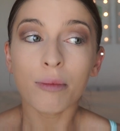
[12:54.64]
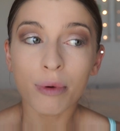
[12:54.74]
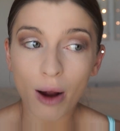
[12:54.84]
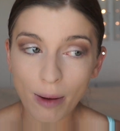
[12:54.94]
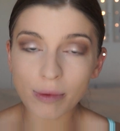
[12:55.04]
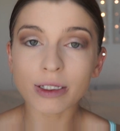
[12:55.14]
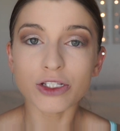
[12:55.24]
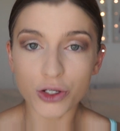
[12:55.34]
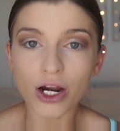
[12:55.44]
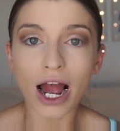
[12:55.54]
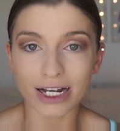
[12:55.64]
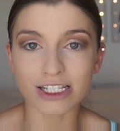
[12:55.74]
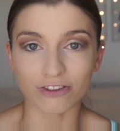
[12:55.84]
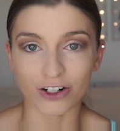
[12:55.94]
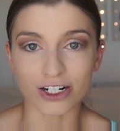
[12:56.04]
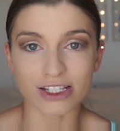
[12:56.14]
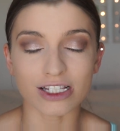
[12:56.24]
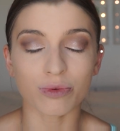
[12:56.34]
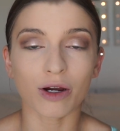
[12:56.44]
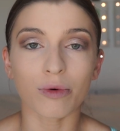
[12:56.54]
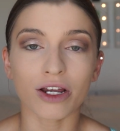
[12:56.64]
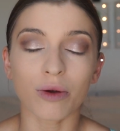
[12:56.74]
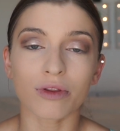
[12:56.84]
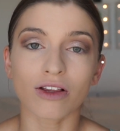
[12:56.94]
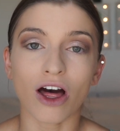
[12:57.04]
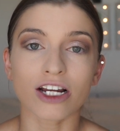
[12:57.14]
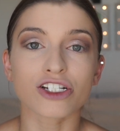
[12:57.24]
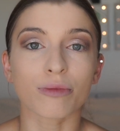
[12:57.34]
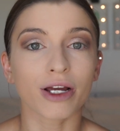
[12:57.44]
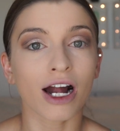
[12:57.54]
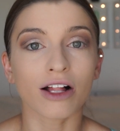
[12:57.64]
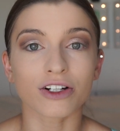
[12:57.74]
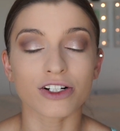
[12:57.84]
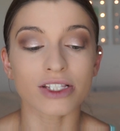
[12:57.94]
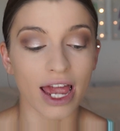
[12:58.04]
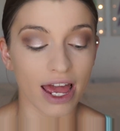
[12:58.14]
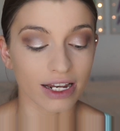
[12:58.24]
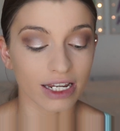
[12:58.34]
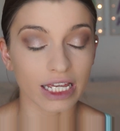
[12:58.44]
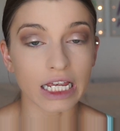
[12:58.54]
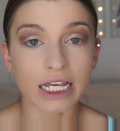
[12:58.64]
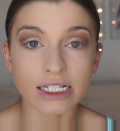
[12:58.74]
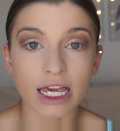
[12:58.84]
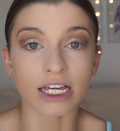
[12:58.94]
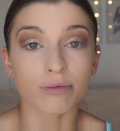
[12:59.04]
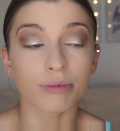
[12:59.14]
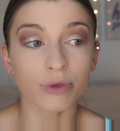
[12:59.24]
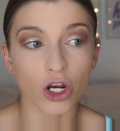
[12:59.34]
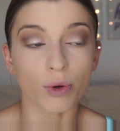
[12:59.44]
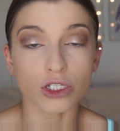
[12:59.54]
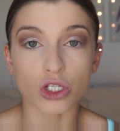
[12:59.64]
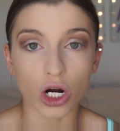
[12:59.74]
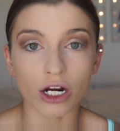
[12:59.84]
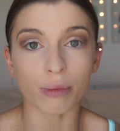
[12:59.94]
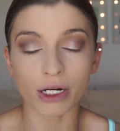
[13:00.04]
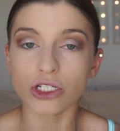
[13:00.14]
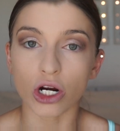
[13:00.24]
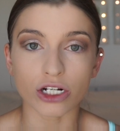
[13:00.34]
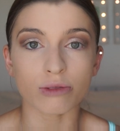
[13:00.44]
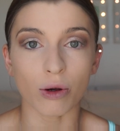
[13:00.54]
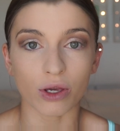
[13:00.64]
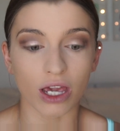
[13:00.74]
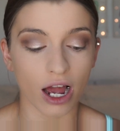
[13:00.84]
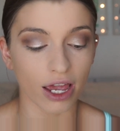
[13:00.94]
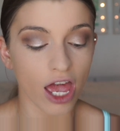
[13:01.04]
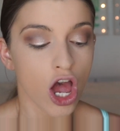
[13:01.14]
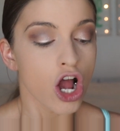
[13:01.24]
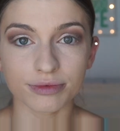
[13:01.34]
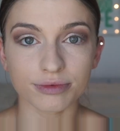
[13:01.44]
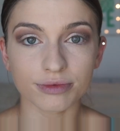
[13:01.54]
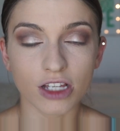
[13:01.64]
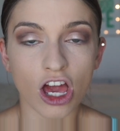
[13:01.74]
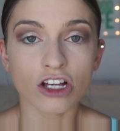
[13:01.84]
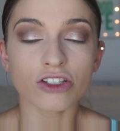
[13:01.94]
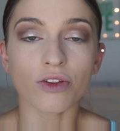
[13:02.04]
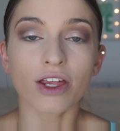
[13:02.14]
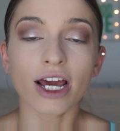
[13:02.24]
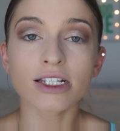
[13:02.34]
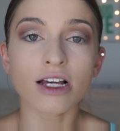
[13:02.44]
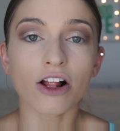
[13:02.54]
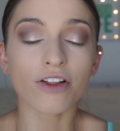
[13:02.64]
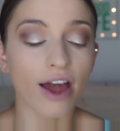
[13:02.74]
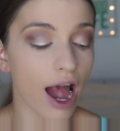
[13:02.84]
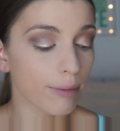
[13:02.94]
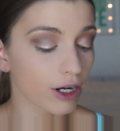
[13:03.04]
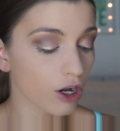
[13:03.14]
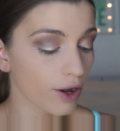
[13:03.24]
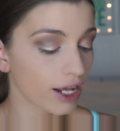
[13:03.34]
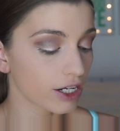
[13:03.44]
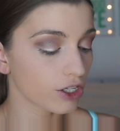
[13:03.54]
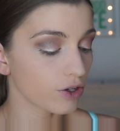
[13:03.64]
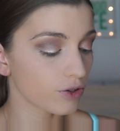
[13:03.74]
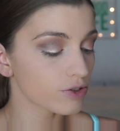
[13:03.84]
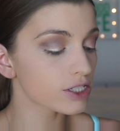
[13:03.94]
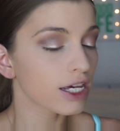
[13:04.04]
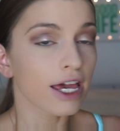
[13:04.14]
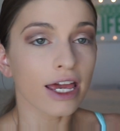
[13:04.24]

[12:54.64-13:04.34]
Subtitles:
probably do your eyes first, since we are working with a lot of shimmery colors and it is a pretty dark smoky eye. So the next color that I'm gonna go ahead and use